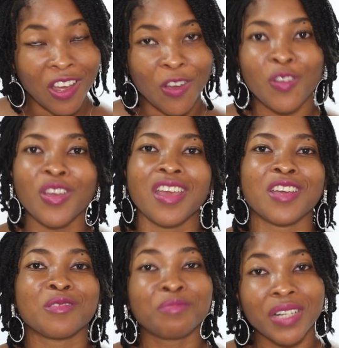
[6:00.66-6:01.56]
now.
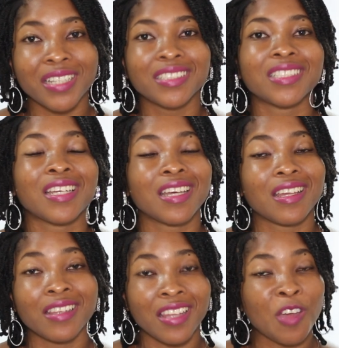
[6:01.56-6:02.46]
But
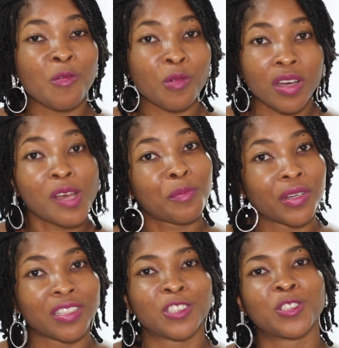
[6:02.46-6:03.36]
there were
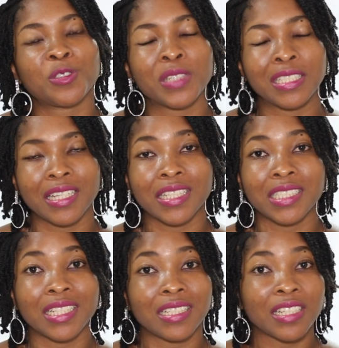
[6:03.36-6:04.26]
persons who
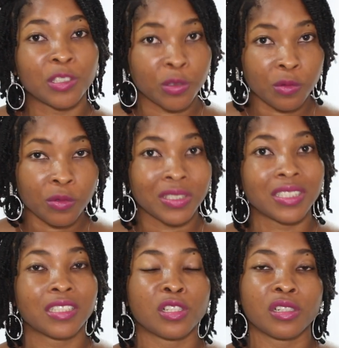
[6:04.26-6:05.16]
indicated that they do
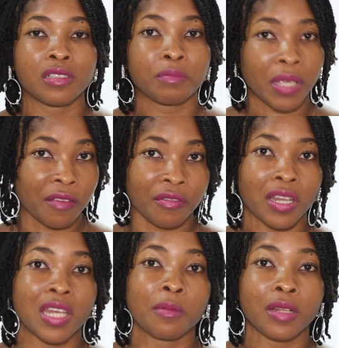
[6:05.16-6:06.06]
still pay for
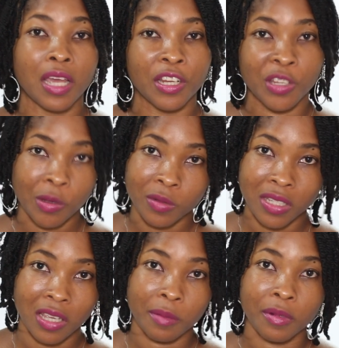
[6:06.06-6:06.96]
cable and use
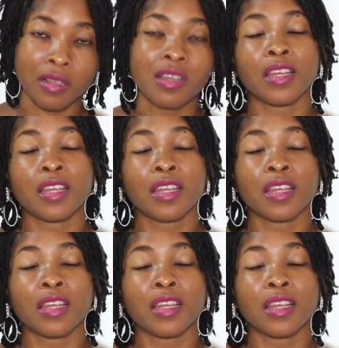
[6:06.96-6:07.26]
cable,